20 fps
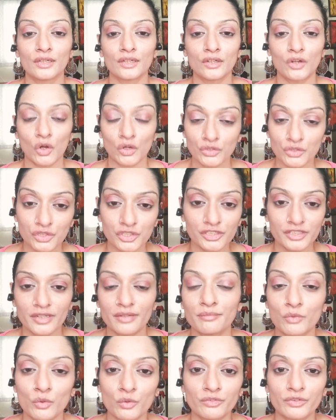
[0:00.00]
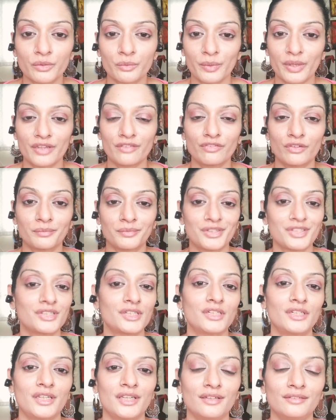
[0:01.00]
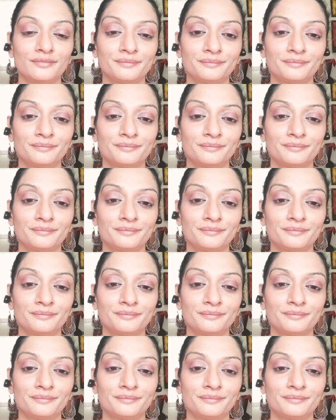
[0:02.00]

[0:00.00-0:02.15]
consciously moved away from the city.